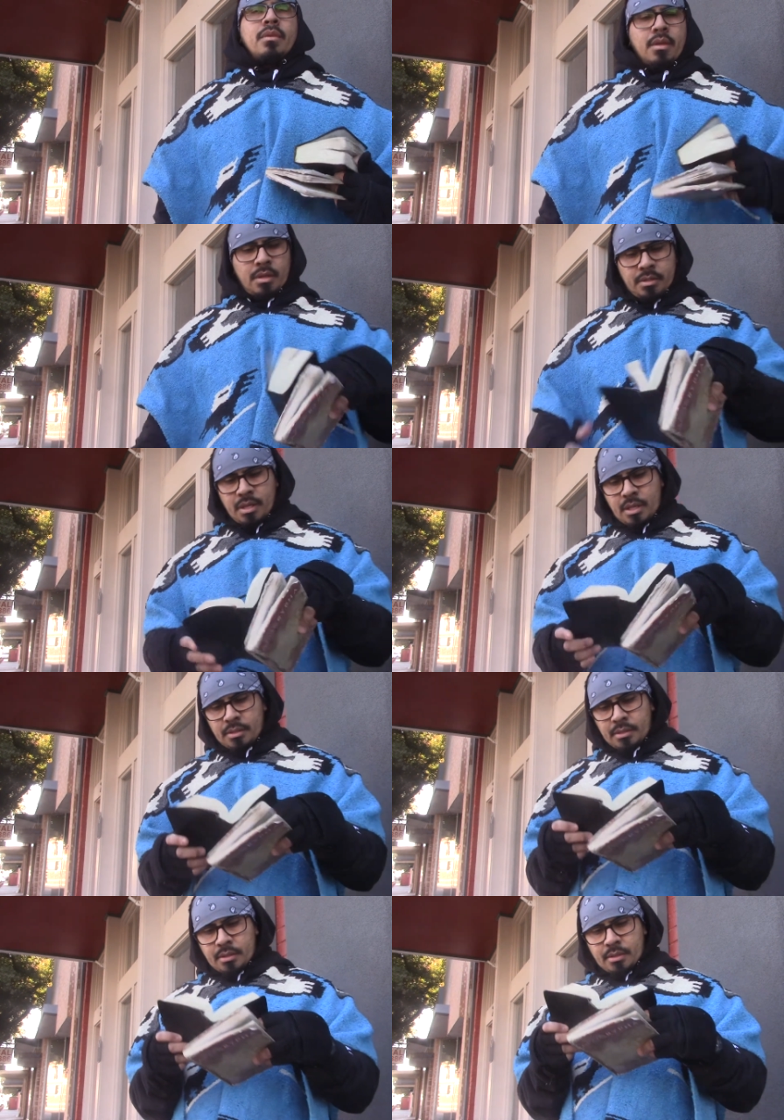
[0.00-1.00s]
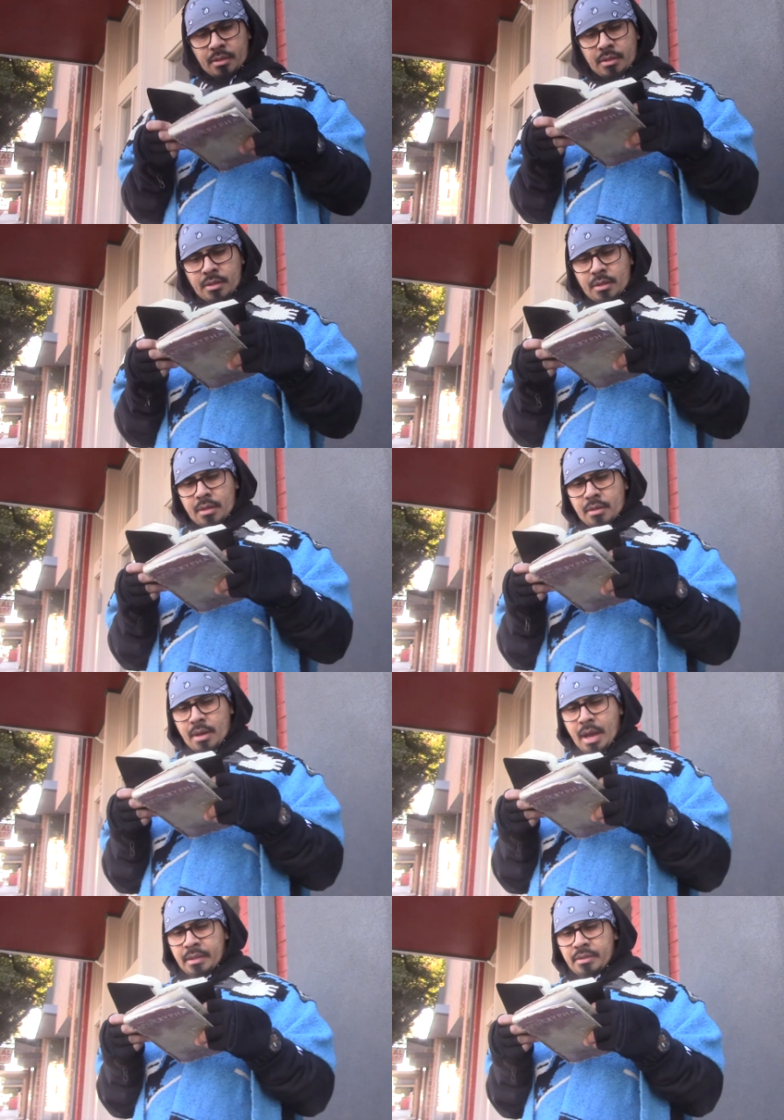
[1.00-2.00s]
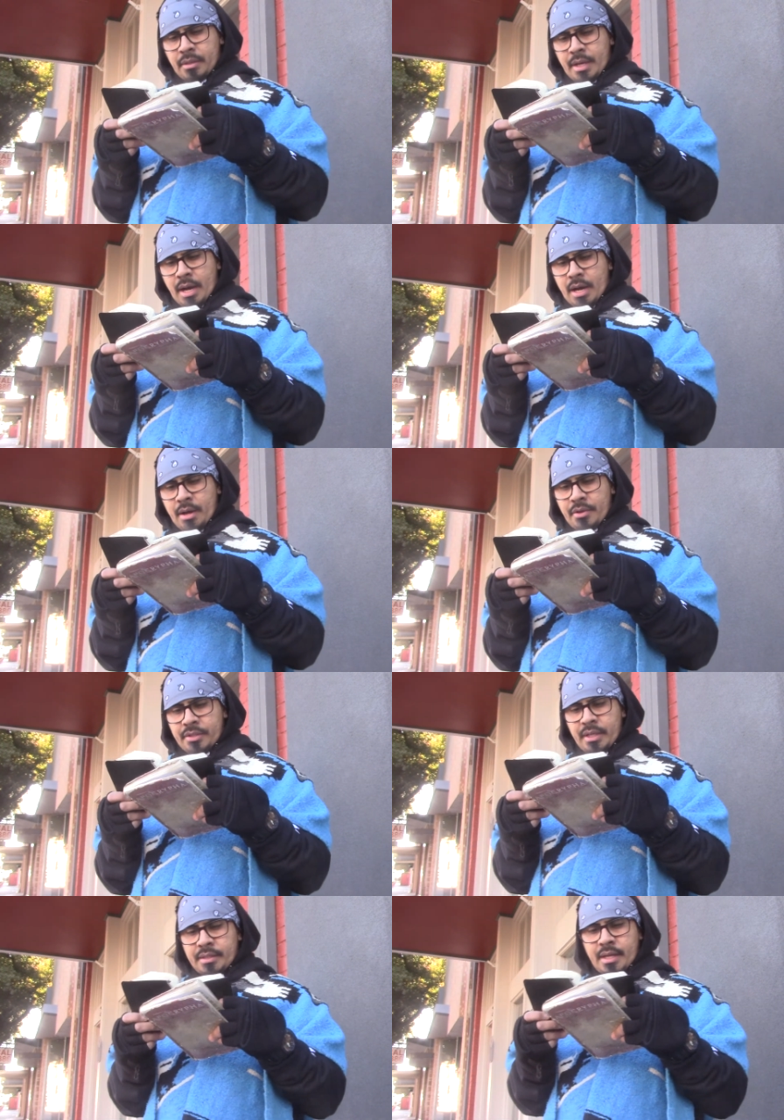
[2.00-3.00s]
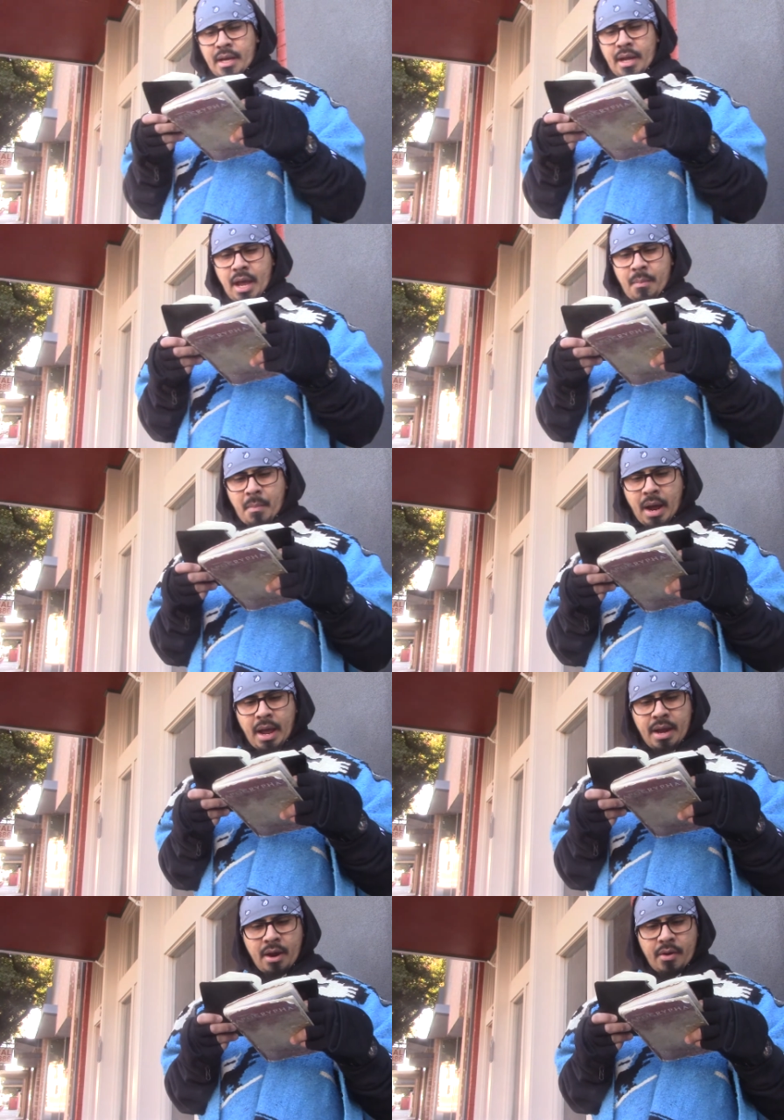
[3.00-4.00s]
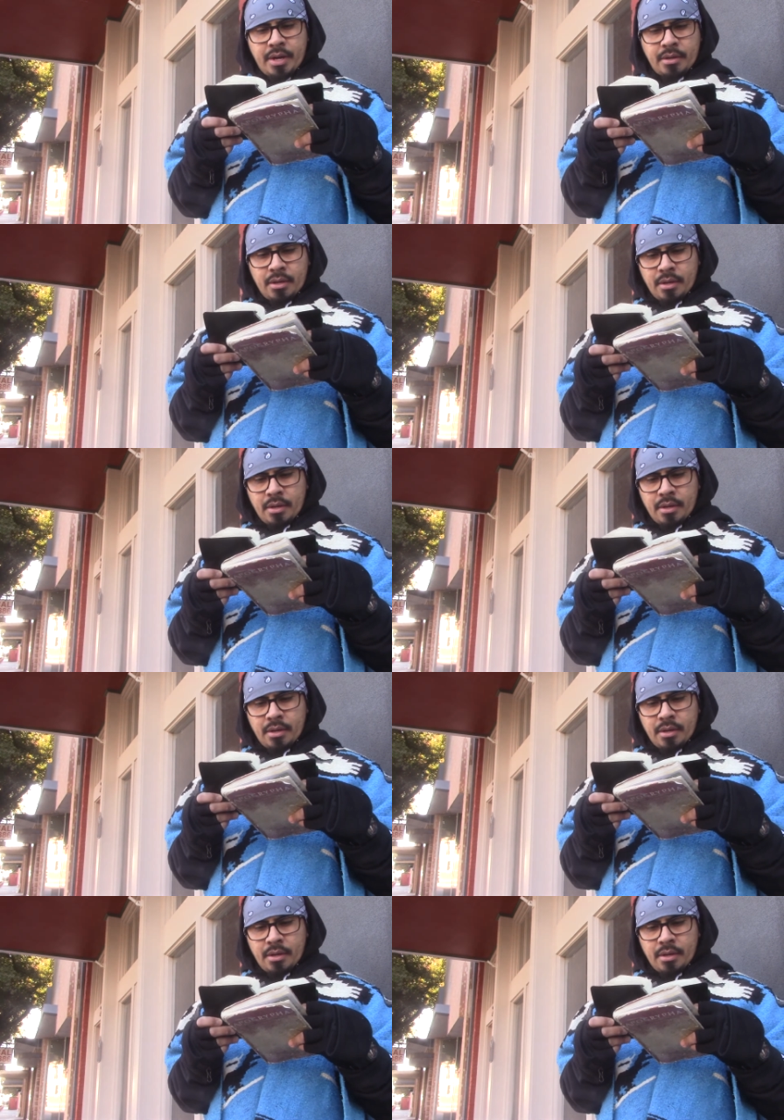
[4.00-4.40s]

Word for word: It says, And to the others he said, In my hearing,